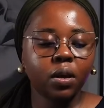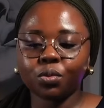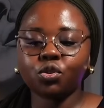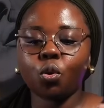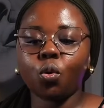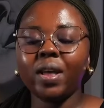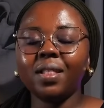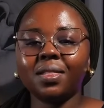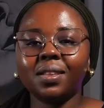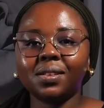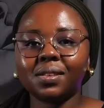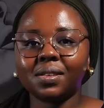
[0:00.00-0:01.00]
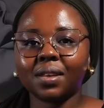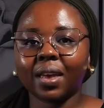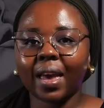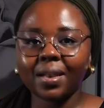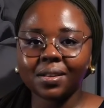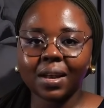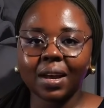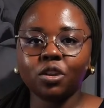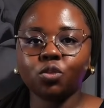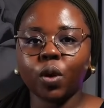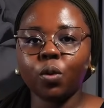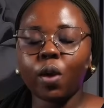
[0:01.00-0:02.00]
So in this case
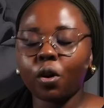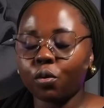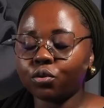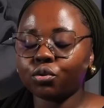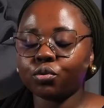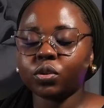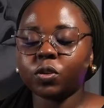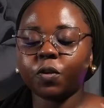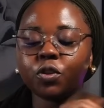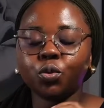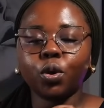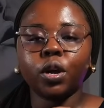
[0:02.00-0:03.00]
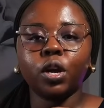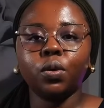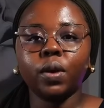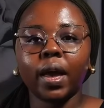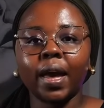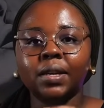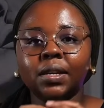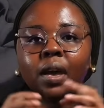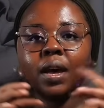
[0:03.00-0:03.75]
studies, what we are going to do is first we're going to look at